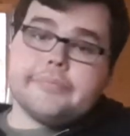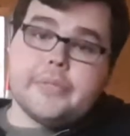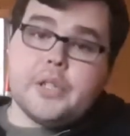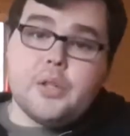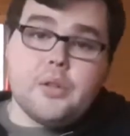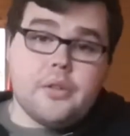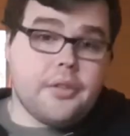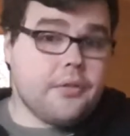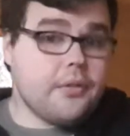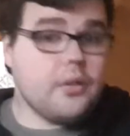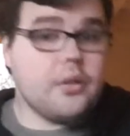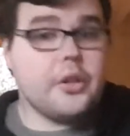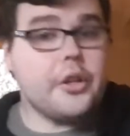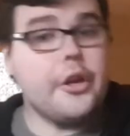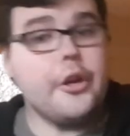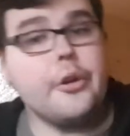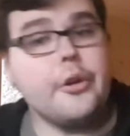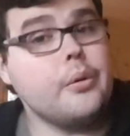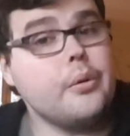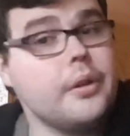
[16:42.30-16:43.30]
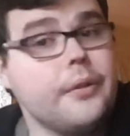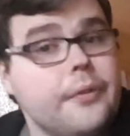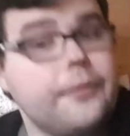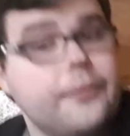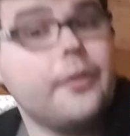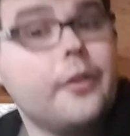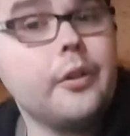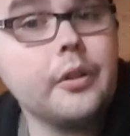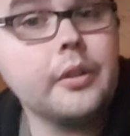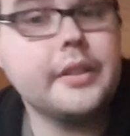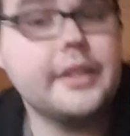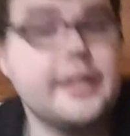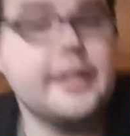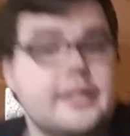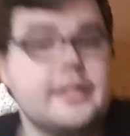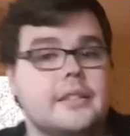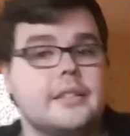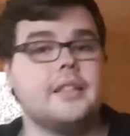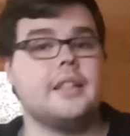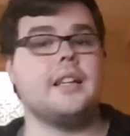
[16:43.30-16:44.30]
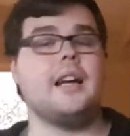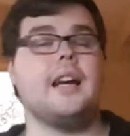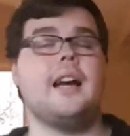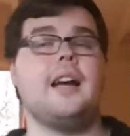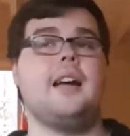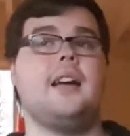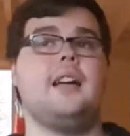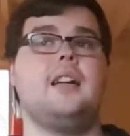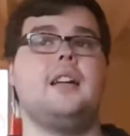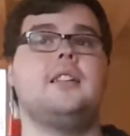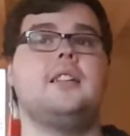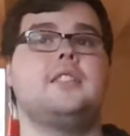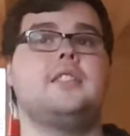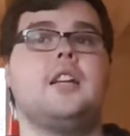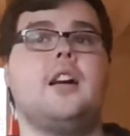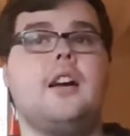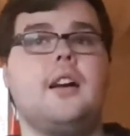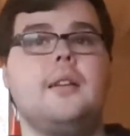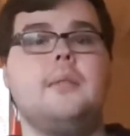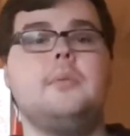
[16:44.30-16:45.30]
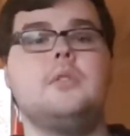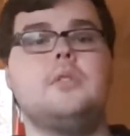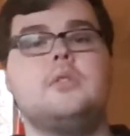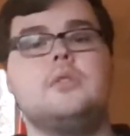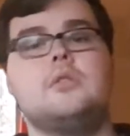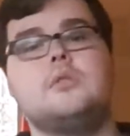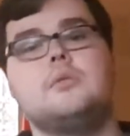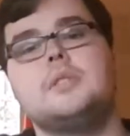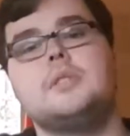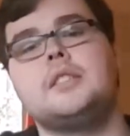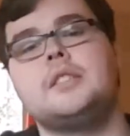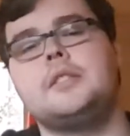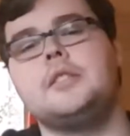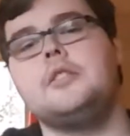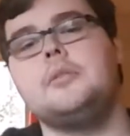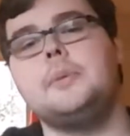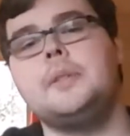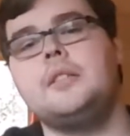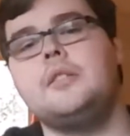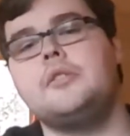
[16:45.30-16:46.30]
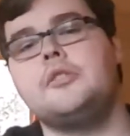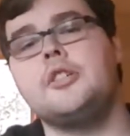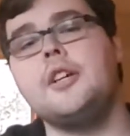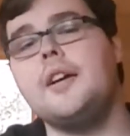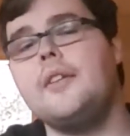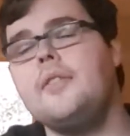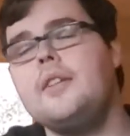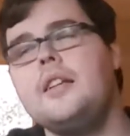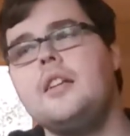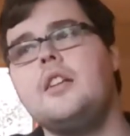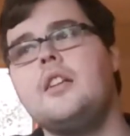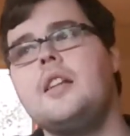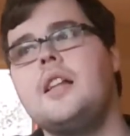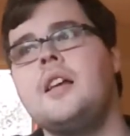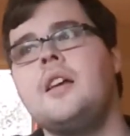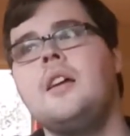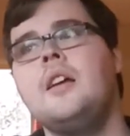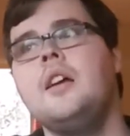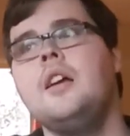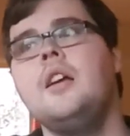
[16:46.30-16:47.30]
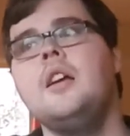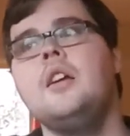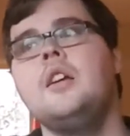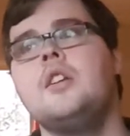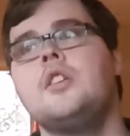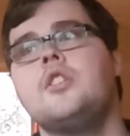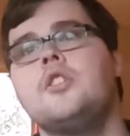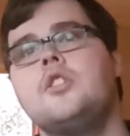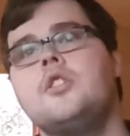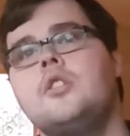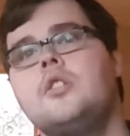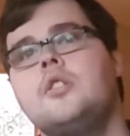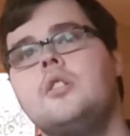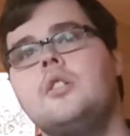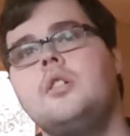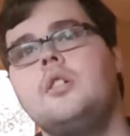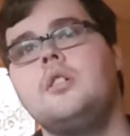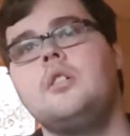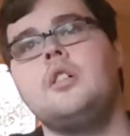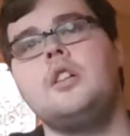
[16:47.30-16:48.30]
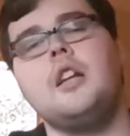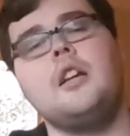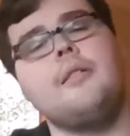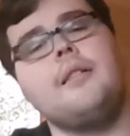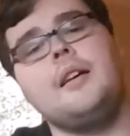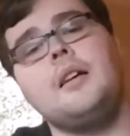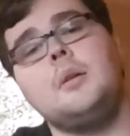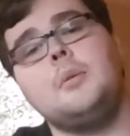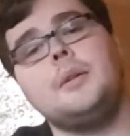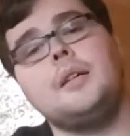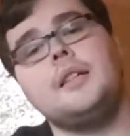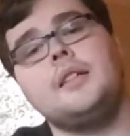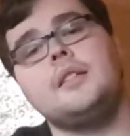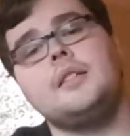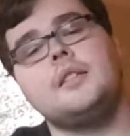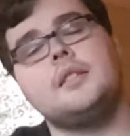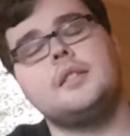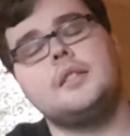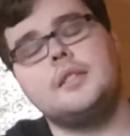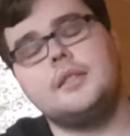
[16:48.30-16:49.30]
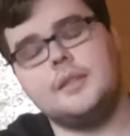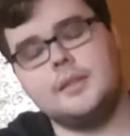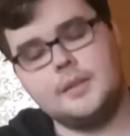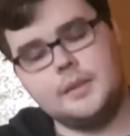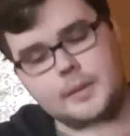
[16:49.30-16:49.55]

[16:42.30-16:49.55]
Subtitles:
Who would have thought it that our Time Lord would still be travelling on our airways,